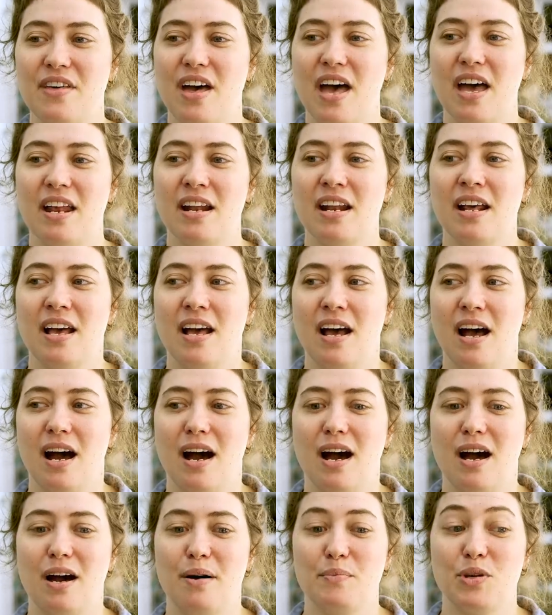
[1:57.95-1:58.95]
that
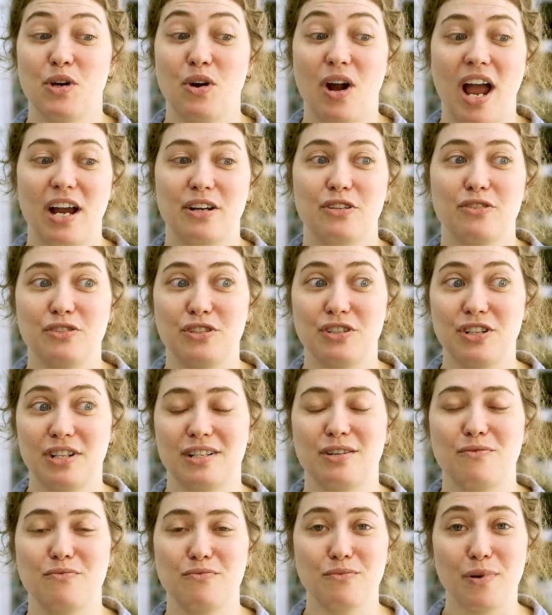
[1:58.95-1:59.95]
Um, your actor
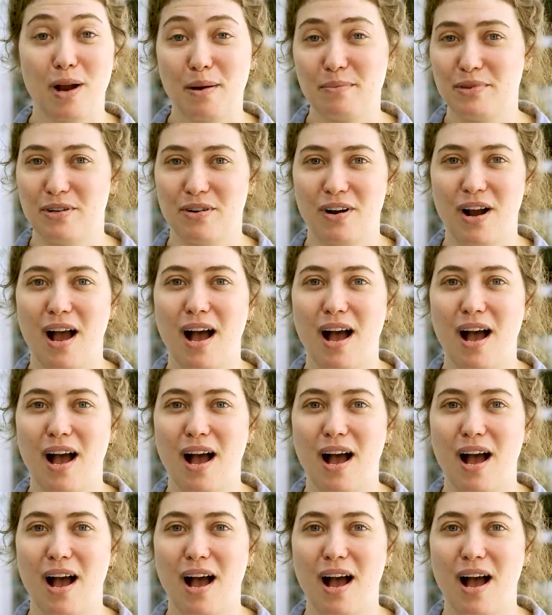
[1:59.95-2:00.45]
doesn't rub their